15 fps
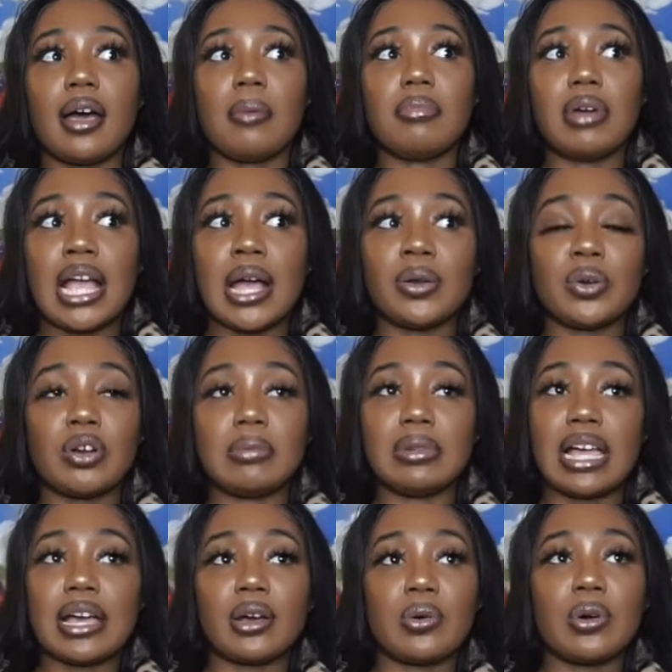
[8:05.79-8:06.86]
a brown or a
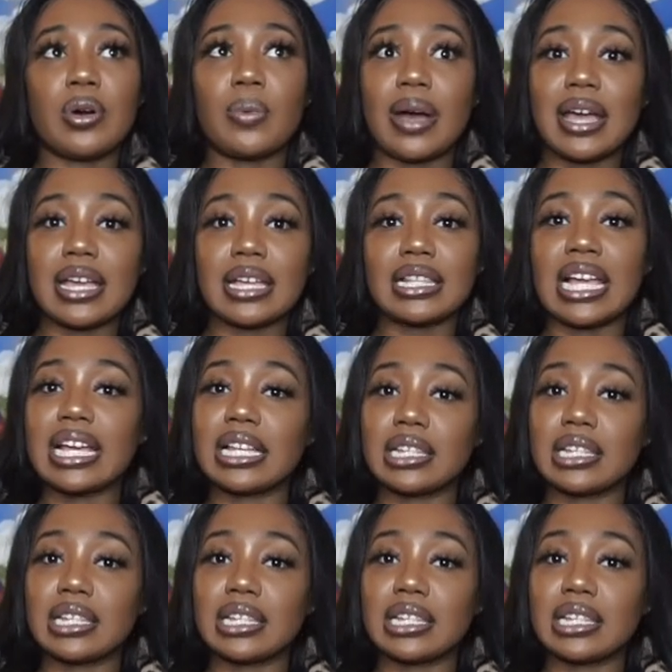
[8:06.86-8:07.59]
black or a white like